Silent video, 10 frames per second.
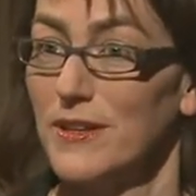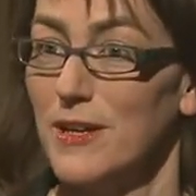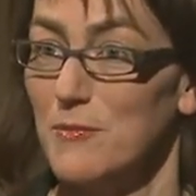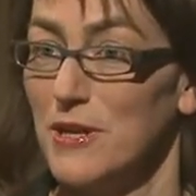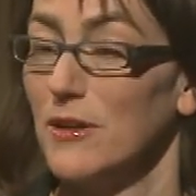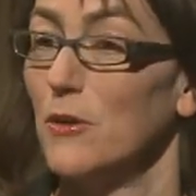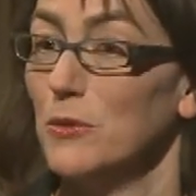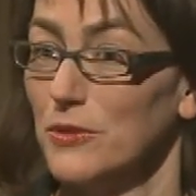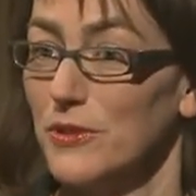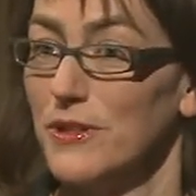among
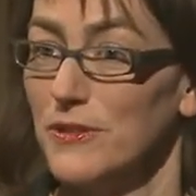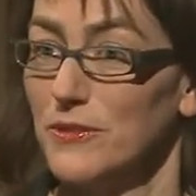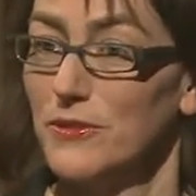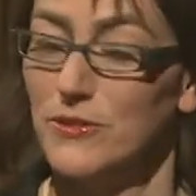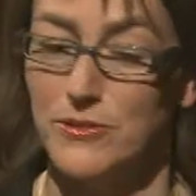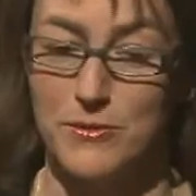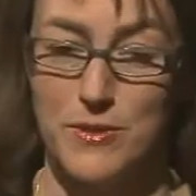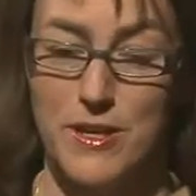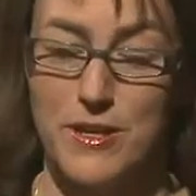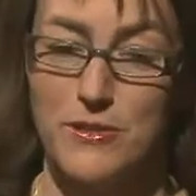older adults to
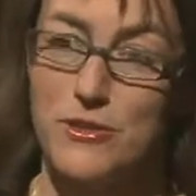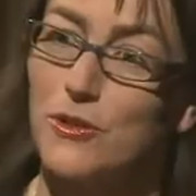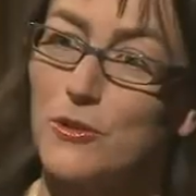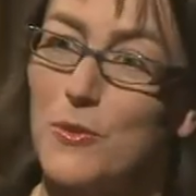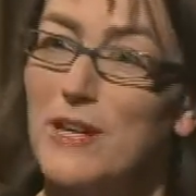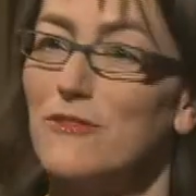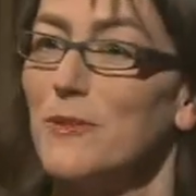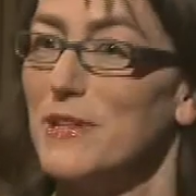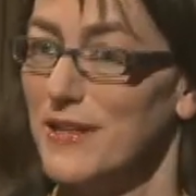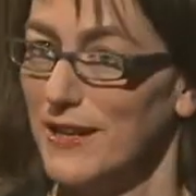turn away
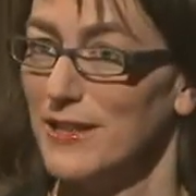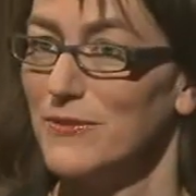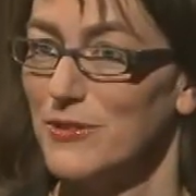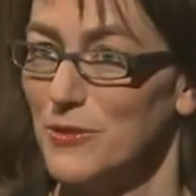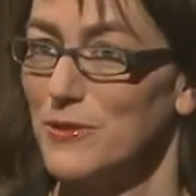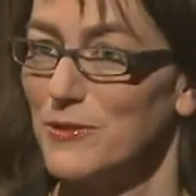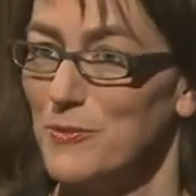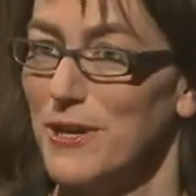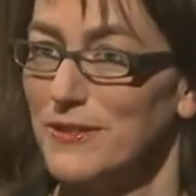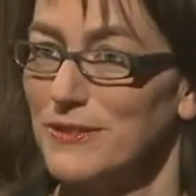from the negative and towards the
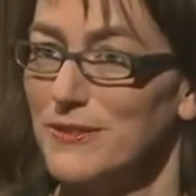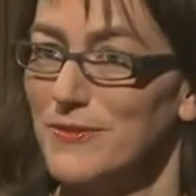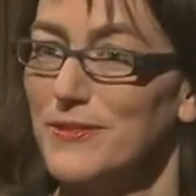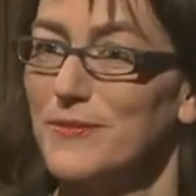positive.